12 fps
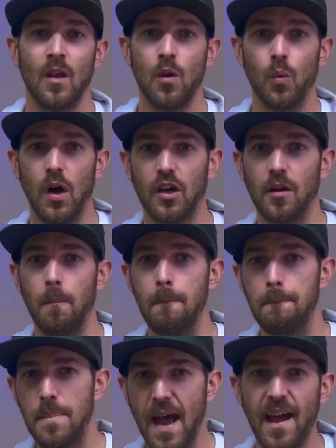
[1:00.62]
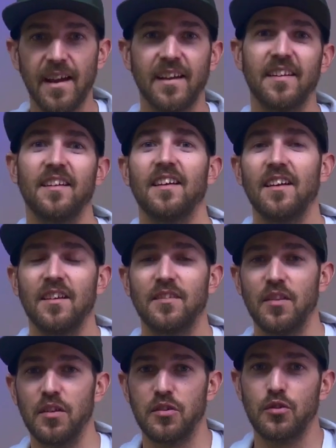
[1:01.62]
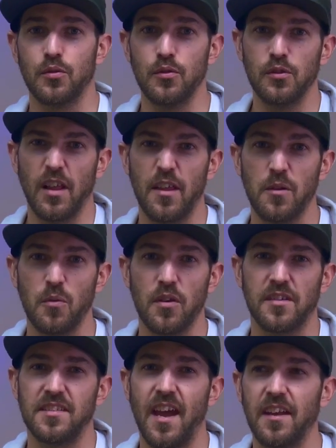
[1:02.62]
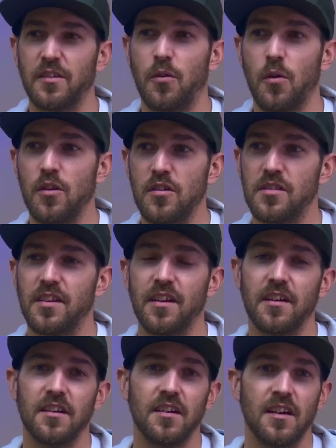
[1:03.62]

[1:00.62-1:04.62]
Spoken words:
Welcome back to the True Leatherworks headquarters here.